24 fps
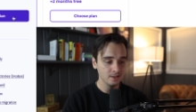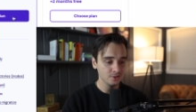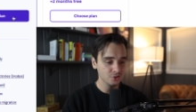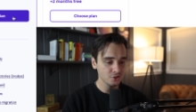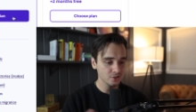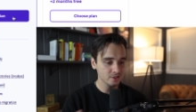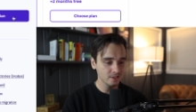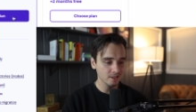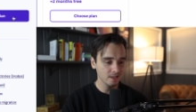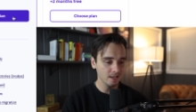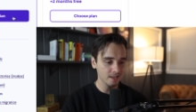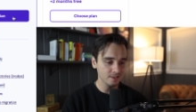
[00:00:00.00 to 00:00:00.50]

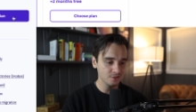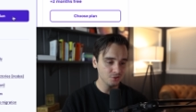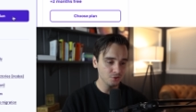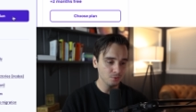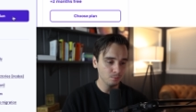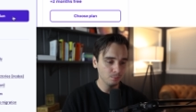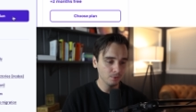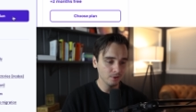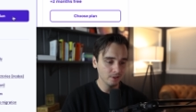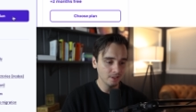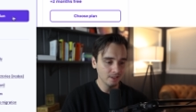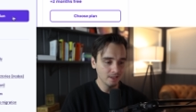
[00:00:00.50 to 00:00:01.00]
just in case you
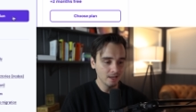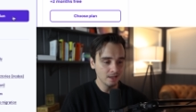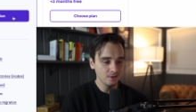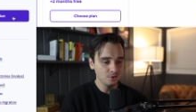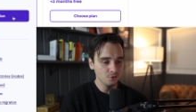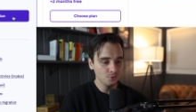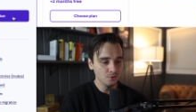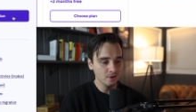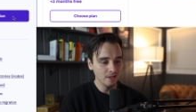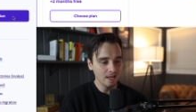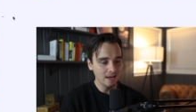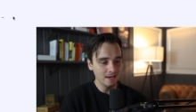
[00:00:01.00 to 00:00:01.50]
plan on
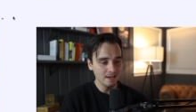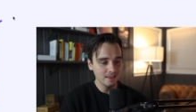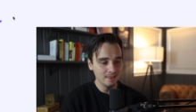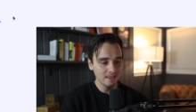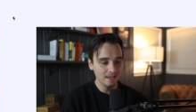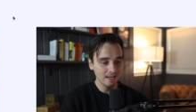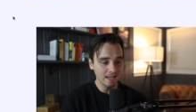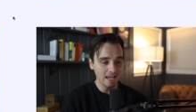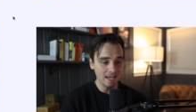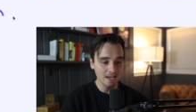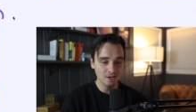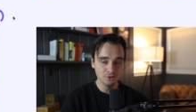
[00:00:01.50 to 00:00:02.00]
doing
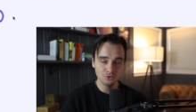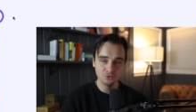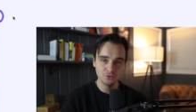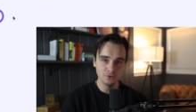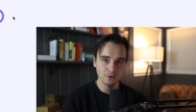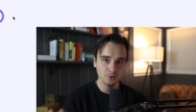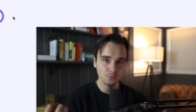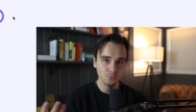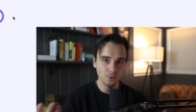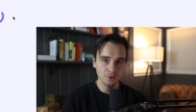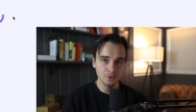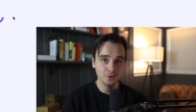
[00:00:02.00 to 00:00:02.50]
anything
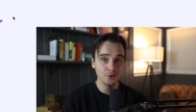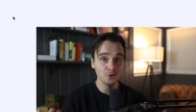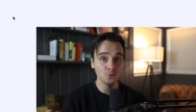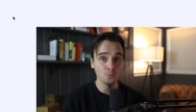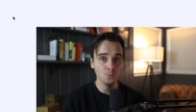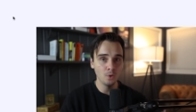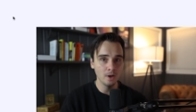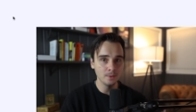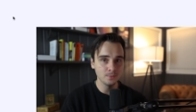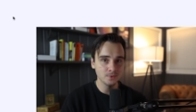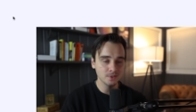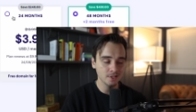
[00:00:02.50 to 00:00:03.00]
extra with your
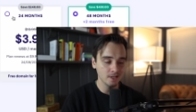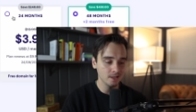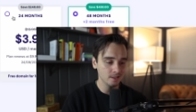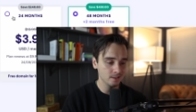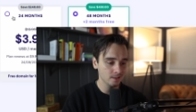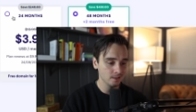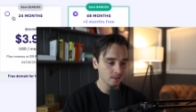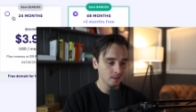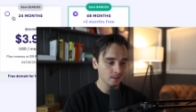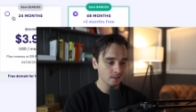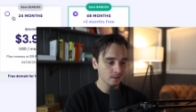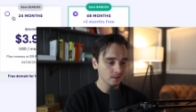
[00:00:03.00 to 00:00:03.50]
website
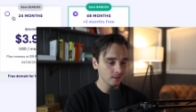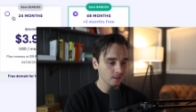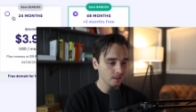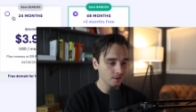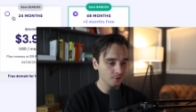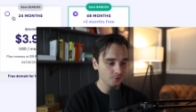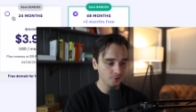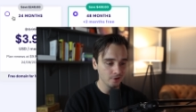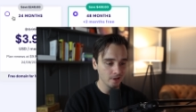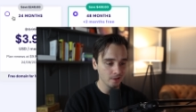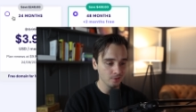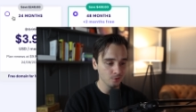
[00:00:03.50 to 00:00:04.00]

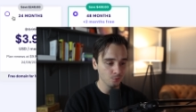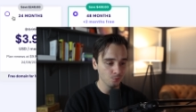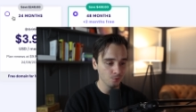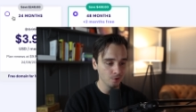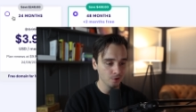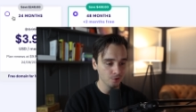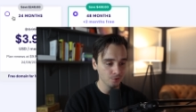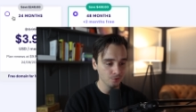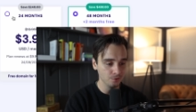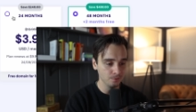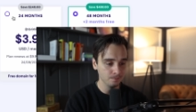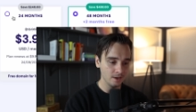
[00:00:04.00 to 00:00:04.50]
later down the
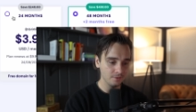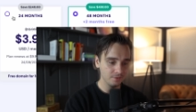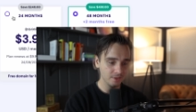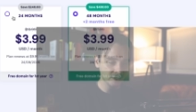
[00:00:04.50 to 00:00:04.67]
road. Now,